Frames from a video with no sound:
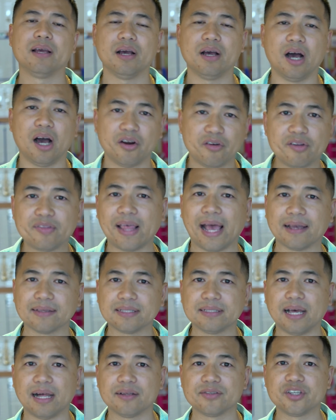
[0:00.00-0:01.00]

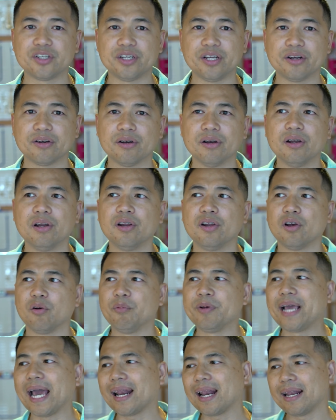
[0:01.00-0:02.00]
$100,000 a year,
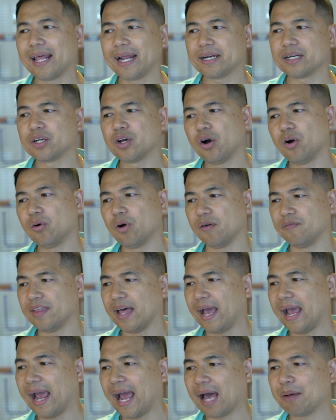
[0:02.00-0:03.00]
we got to let go of the
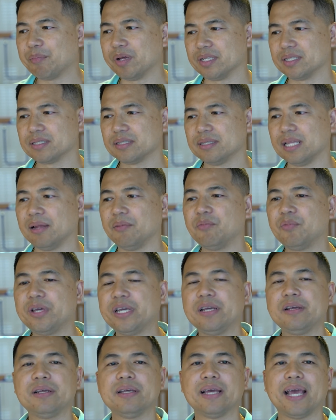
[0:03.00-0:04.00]
habits that
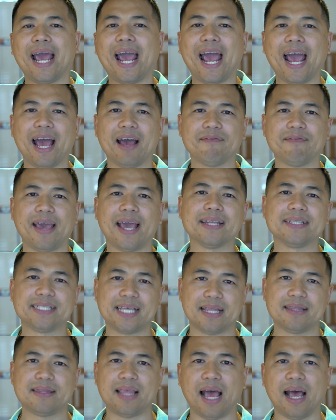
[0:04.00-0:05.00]
we have at
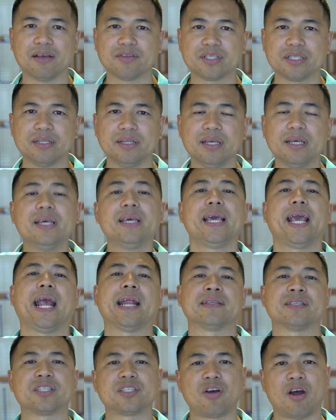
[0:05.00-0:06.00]
10,000
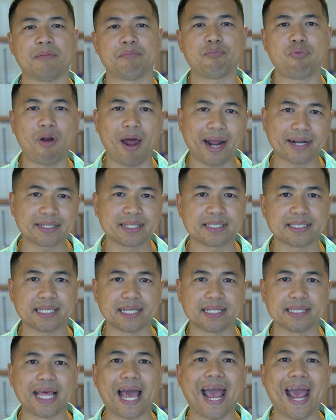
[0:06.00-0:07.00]
and start
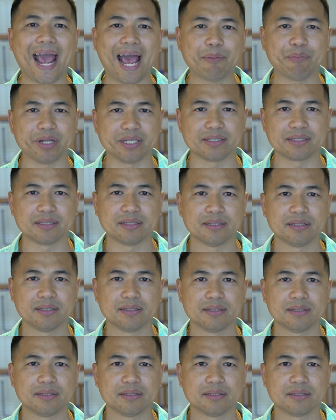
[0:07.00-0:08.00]
practicing the habits
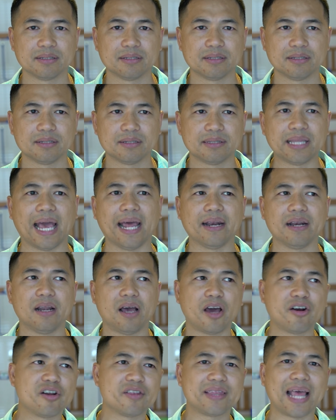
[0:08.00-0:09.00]
that
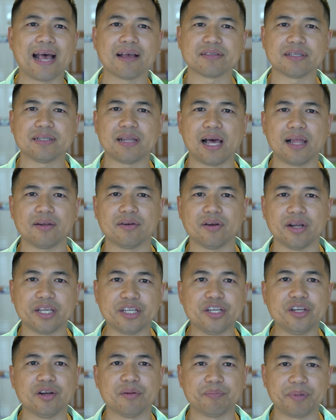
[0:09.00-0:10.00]
$100,000 a
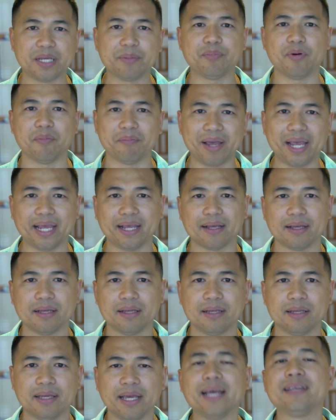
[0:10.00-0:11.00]
year people make.
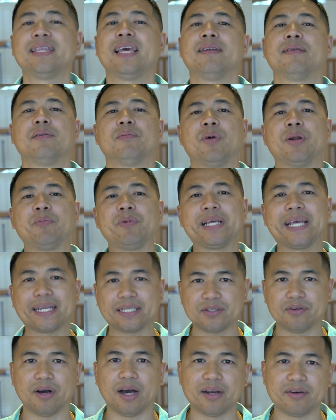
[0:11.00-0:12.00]
And then when we get
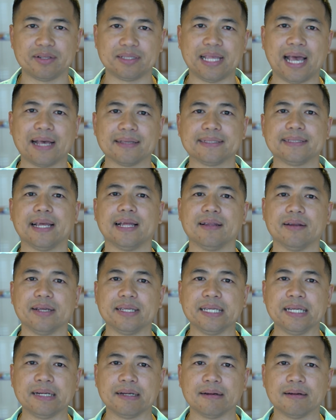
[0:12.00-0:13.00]
to
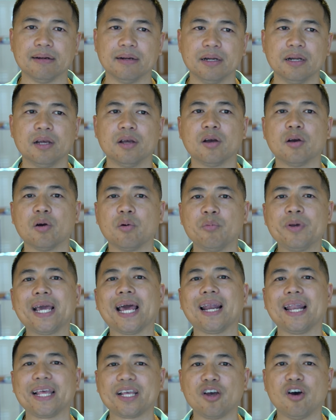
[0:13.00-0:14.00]
$100,000 a year, we
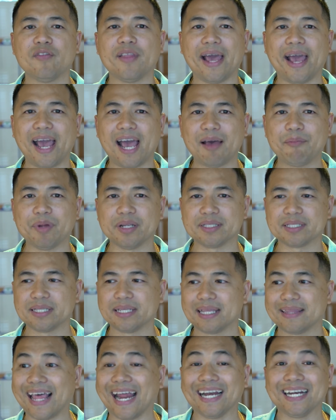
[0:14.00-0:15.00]
got to let go of the habits
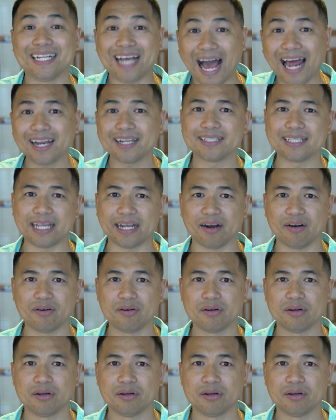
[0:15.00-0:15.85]
that got us there